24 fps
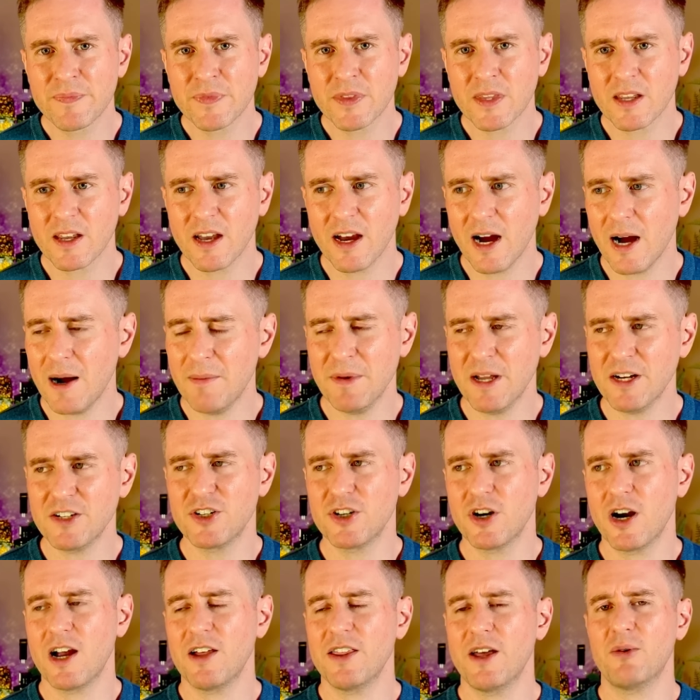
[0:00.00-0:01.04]
I'm not
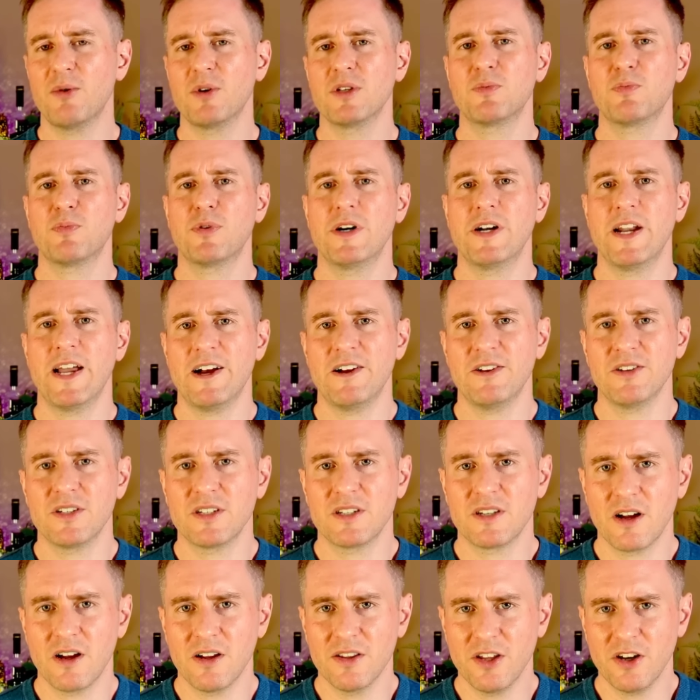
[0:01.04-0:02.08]
sure how that one's
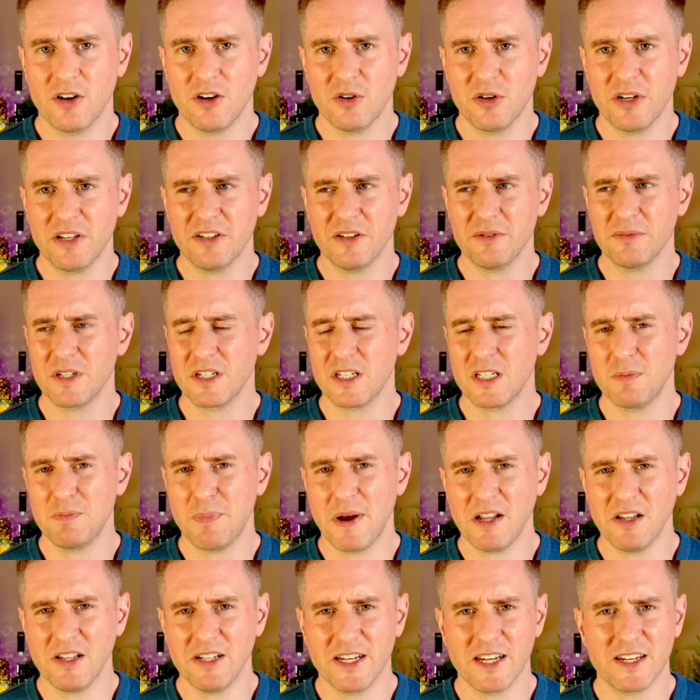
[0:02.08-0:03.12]
pronounced, although in terms of
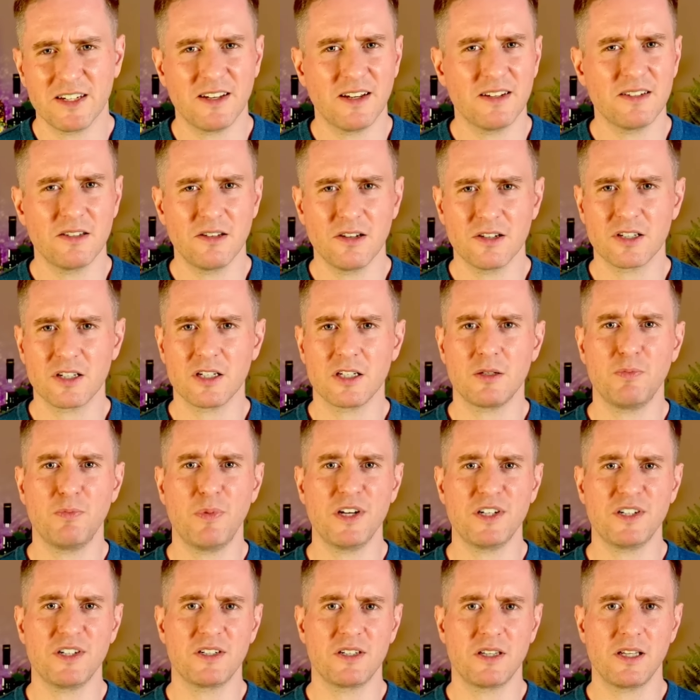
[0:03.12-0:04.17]
spelling, it does look
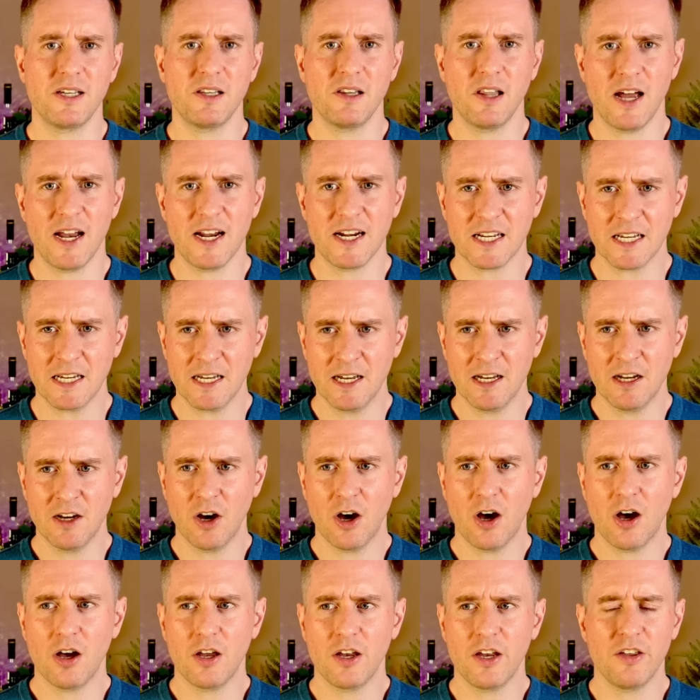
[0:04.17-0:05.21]
suspiciously like
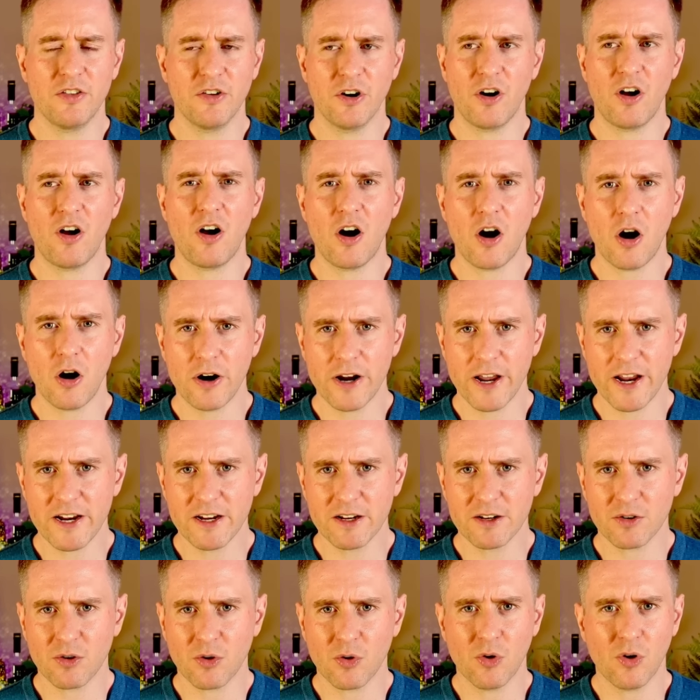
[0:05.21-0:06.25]
either heartache
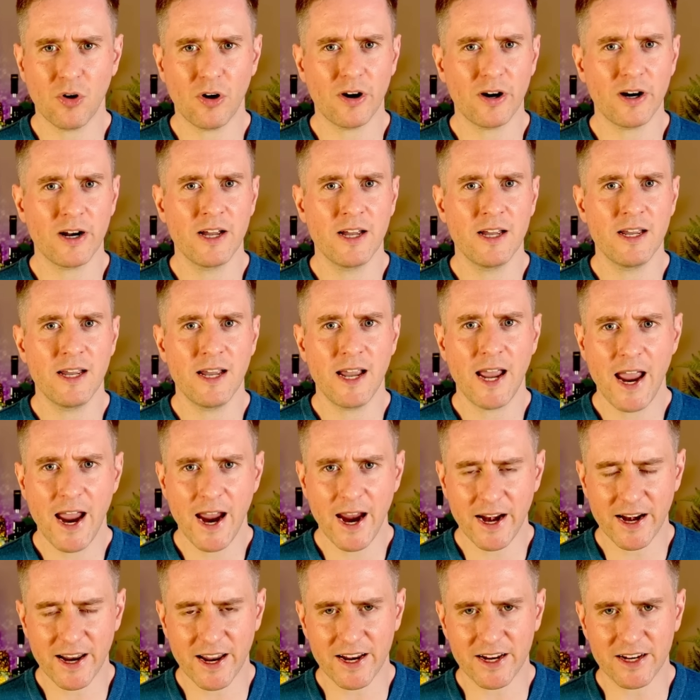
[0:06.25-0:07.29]
or
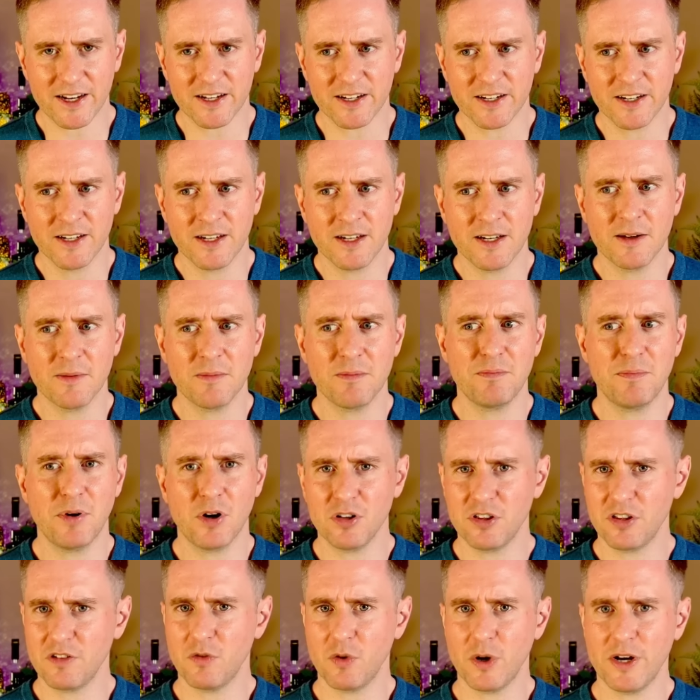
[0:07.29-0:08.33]
headache,
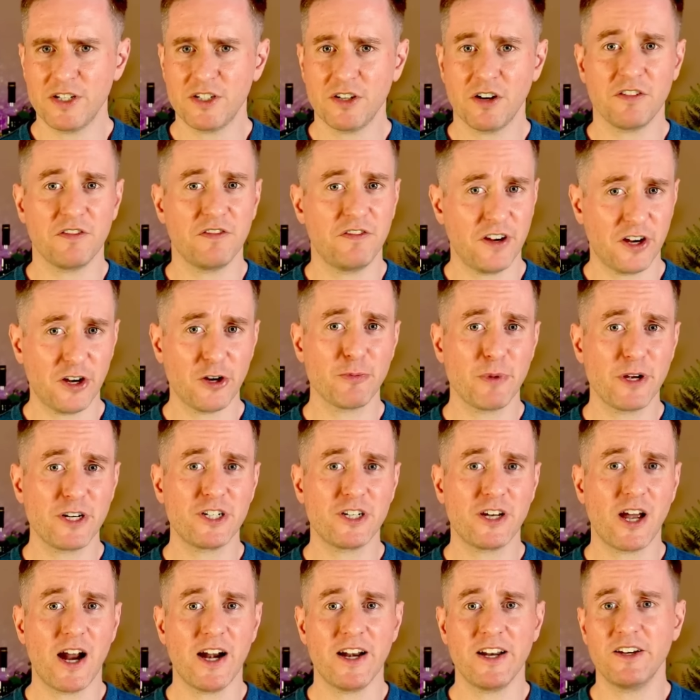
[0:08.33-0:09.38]
both of which are very much
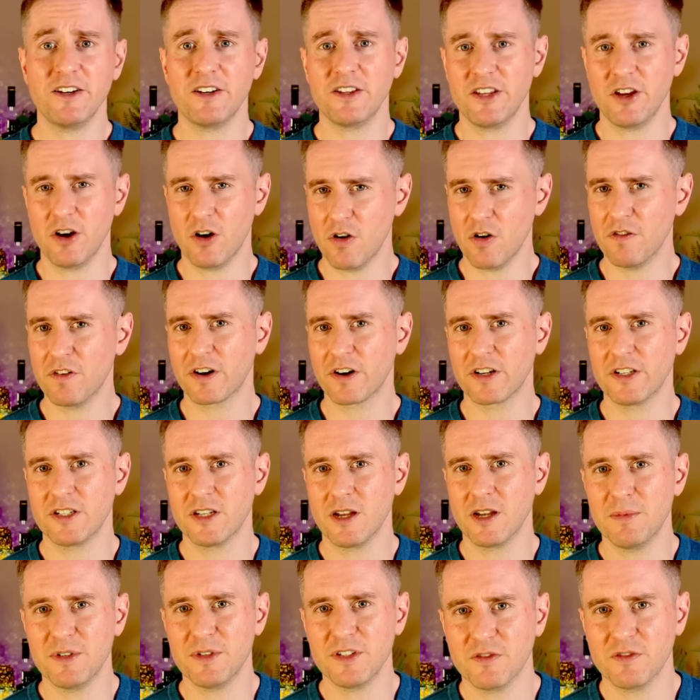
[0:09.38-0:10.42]
tied into the
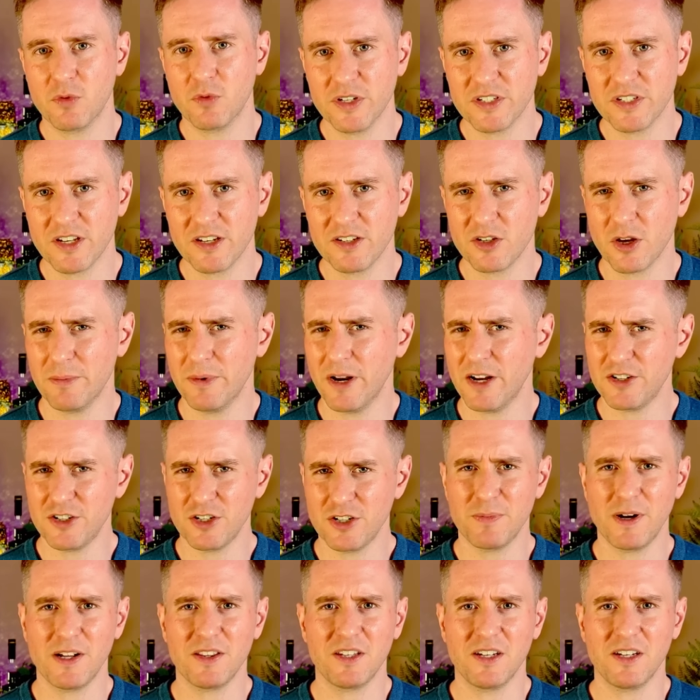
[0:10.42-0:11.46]
overconsumption of whiskey. So I'm not sure
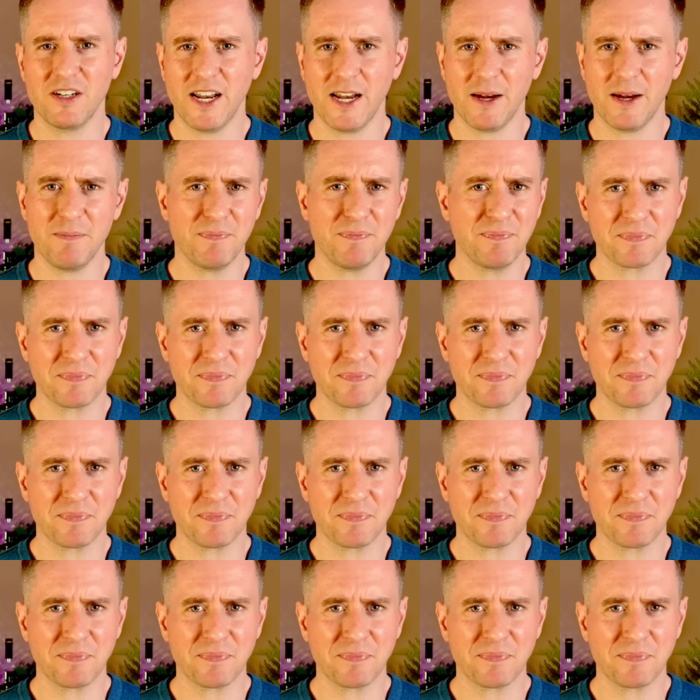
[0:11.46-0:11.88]
about the name.